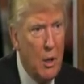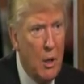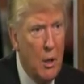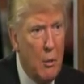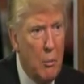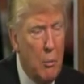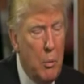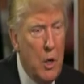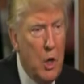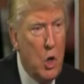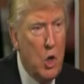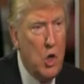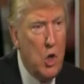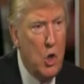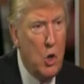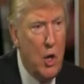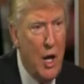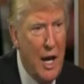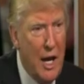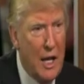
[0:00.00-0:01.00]
because you
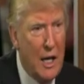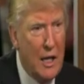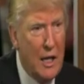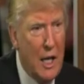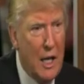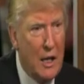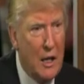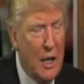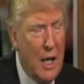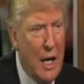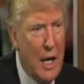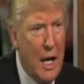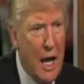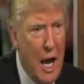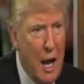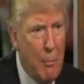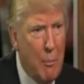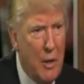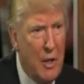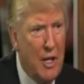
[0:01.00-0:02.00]
can't let that
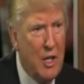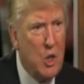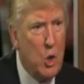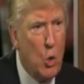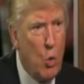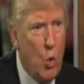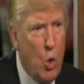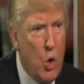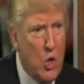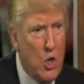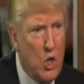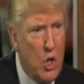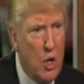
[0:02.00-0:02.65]
happen. That's a war zone.